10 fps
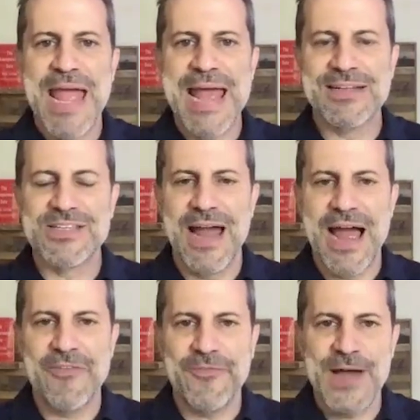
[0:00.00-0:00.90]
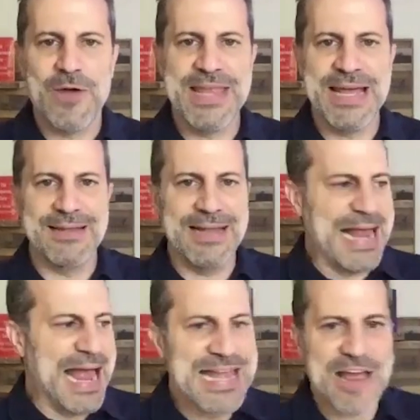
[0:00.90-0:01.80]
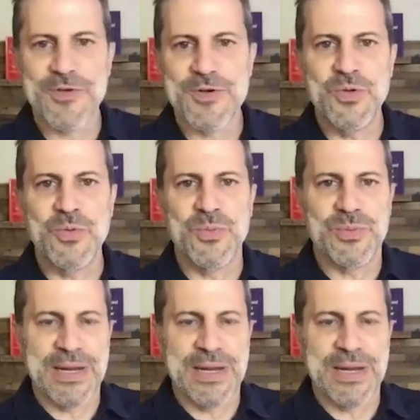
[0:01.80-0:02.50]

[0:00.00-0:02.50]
And I found that like I never knew.